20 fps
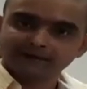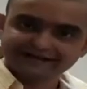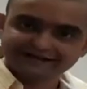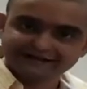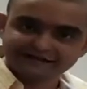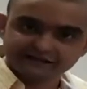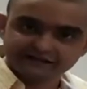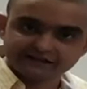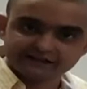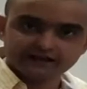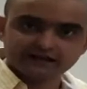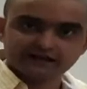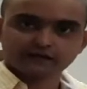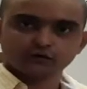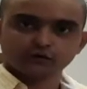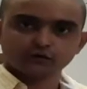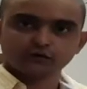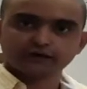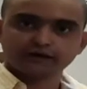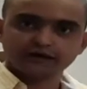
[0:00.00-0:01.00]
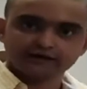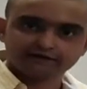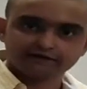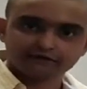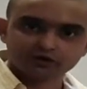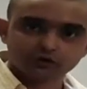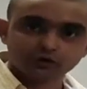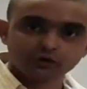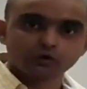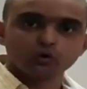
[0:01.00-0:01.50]
passage that you will
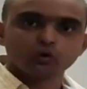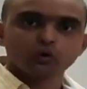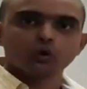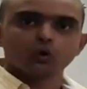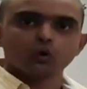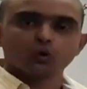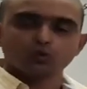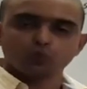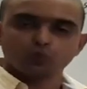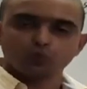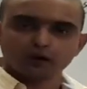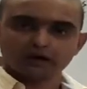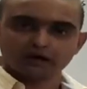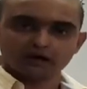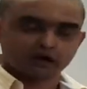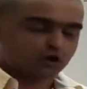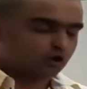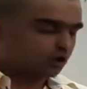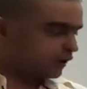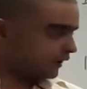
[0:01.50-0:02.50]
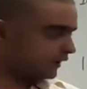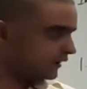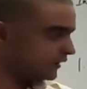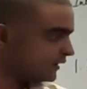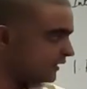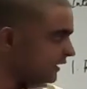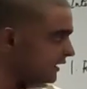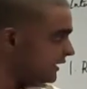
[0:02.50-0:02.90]
have to work on.